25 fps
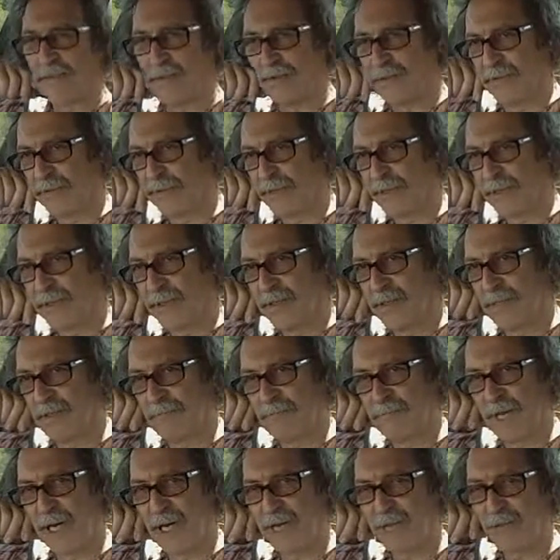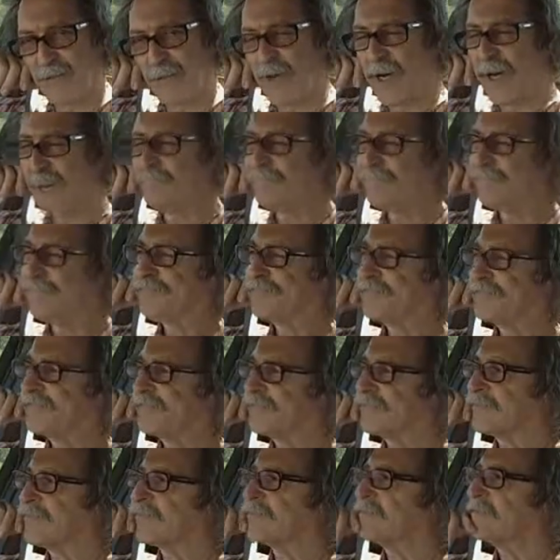on Mars 1
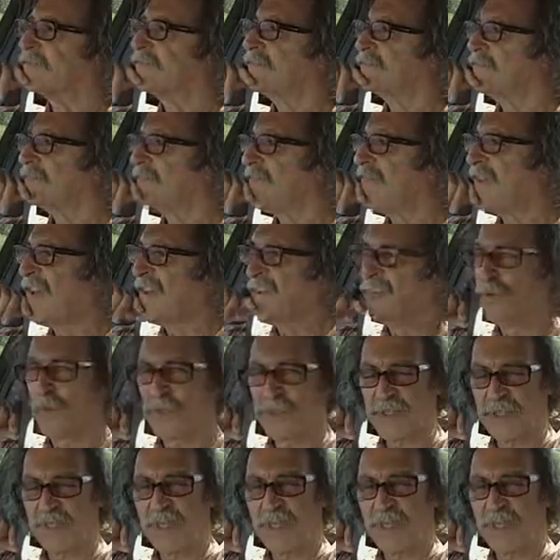for